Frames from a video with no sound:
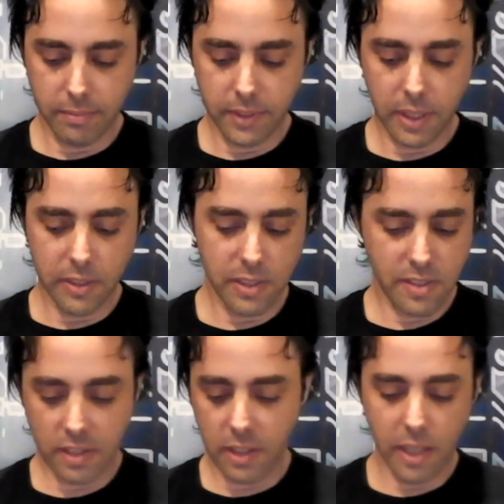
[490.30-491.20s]

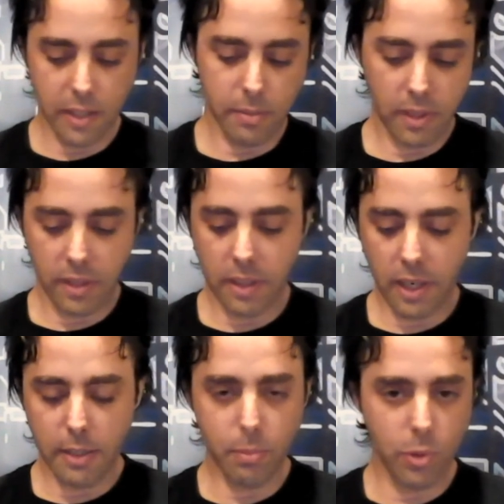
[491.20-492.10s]
standards and
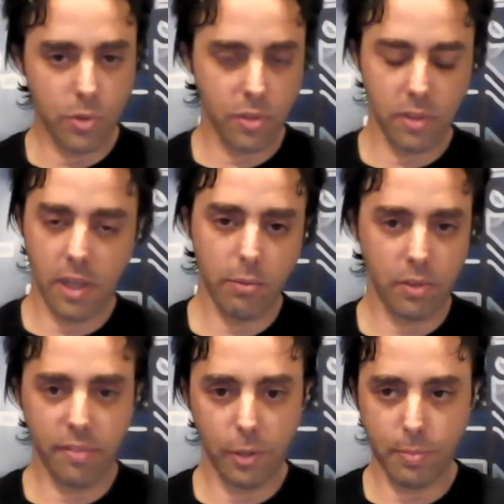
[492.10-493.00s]
guidebooks on how to
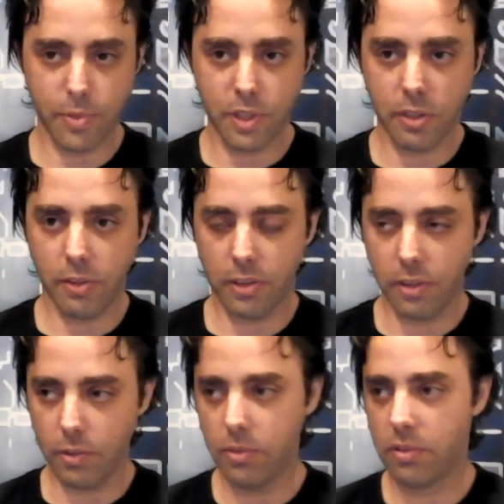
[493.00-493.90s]
develop secure
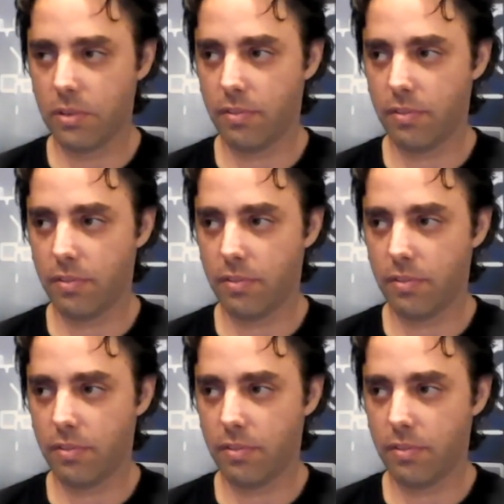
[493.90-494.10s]
code.